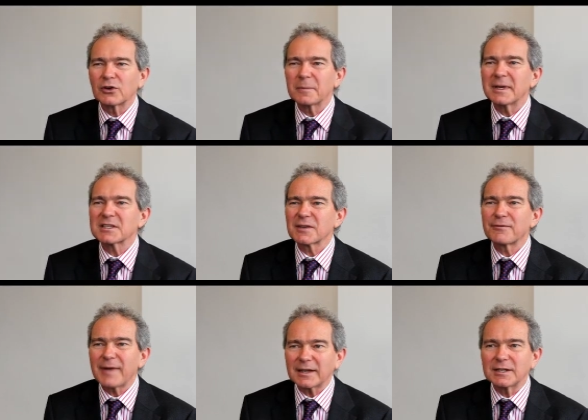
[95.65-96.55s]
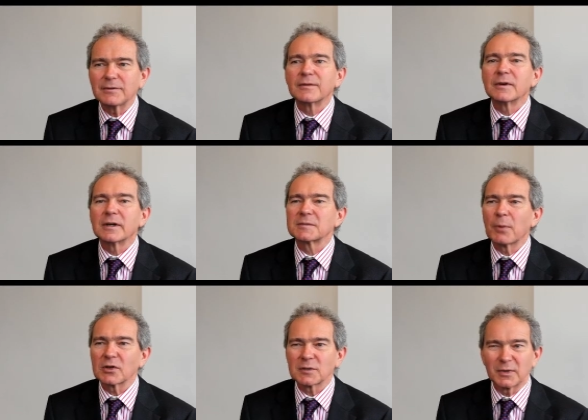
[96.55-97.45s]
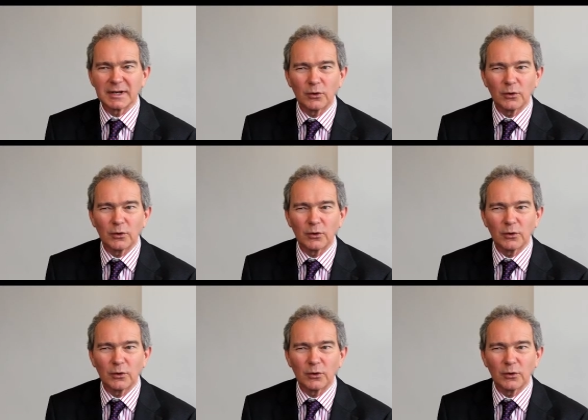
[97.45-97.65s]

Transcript: you can be as effective as possible